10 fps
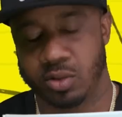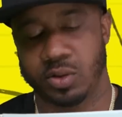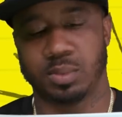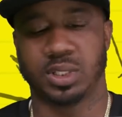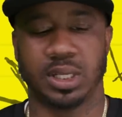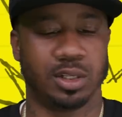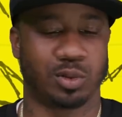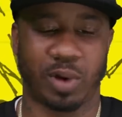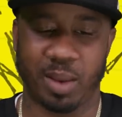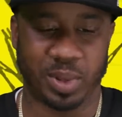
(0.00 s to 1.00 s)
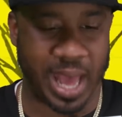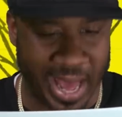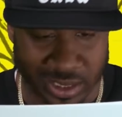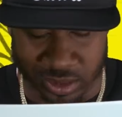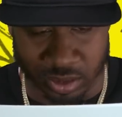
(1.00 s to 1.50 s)
know what I'm saying? It's rapid
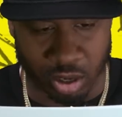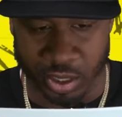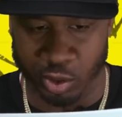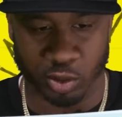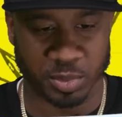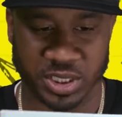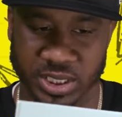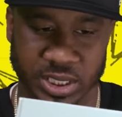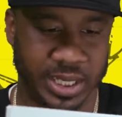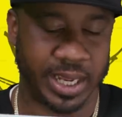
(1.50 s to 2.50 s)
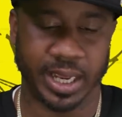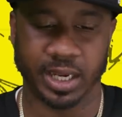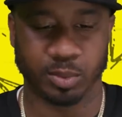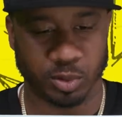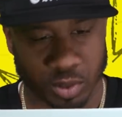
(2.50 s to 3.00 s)
action. You already know the machine, he an
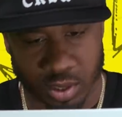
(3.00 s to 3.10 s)
animal.